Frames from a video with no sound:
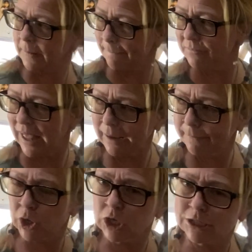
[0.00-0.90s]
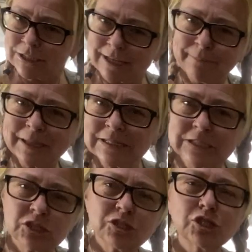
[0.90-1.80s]
blackbirds have been
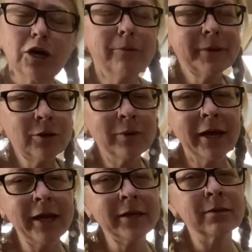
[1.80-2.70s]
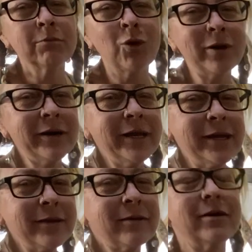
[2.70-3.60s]
chirping away in the morning.